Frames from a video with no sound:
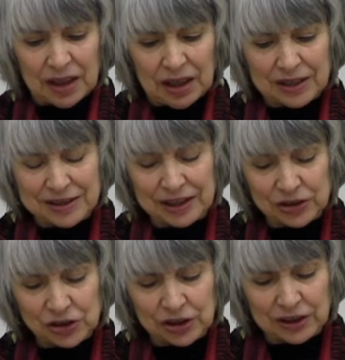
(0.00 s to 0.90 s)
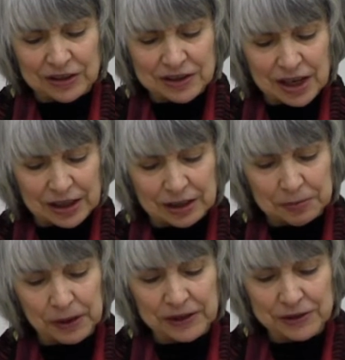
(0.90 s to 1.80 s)
Extinction is taking
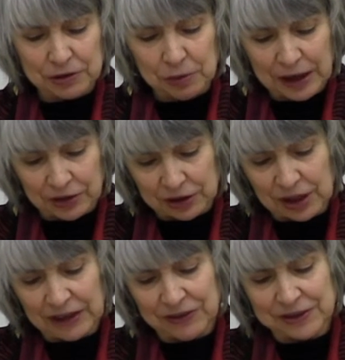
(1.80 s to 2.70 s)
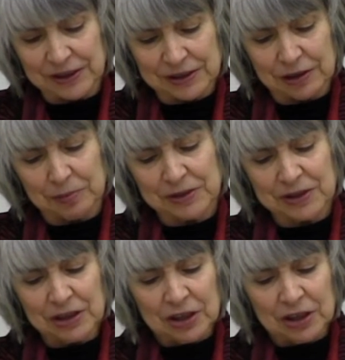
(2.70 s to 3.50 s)
place throughout the life systems